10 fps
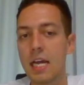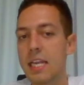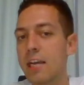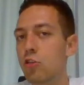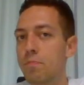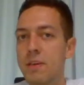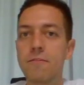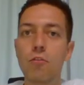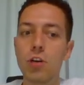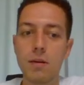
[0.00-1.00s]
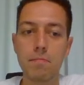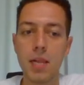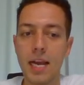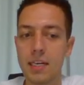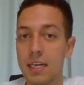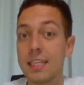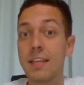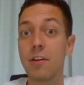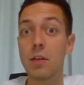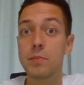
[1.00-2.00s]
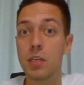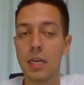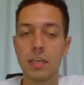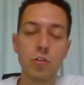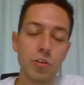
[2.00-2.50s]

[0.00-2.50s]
knight to b4, and black develops and